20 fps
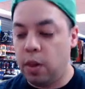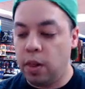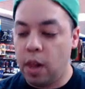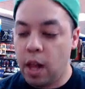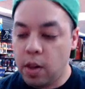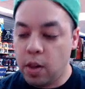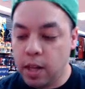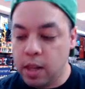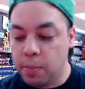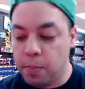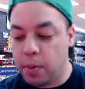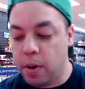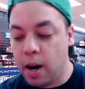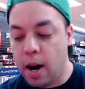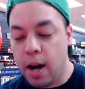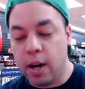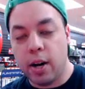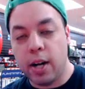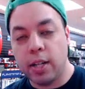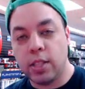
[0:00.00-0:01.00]
Luckily, the
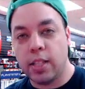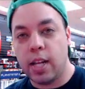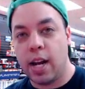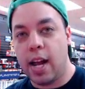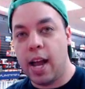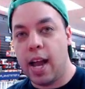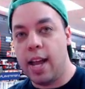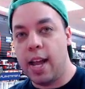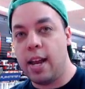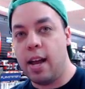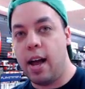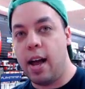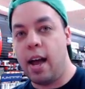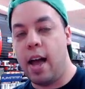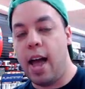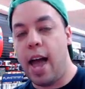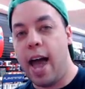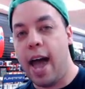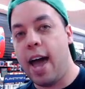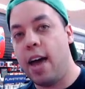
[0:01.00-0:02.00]
progress that I
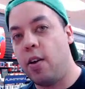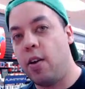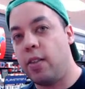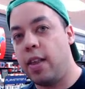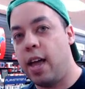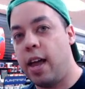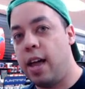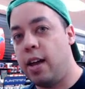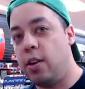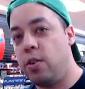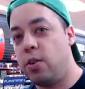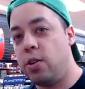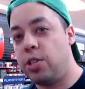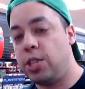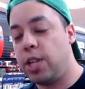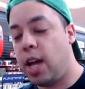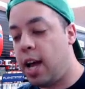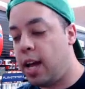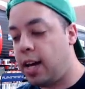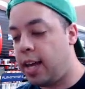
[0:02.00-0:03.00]
had on that Endor
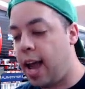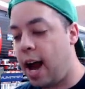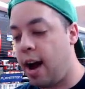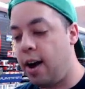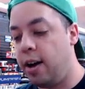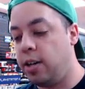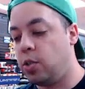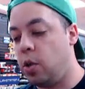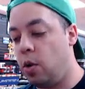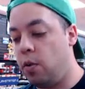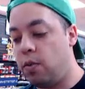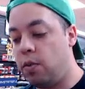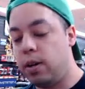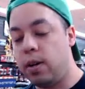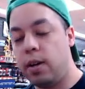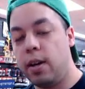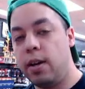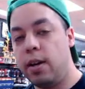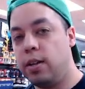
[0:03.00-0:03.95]
shot carries over.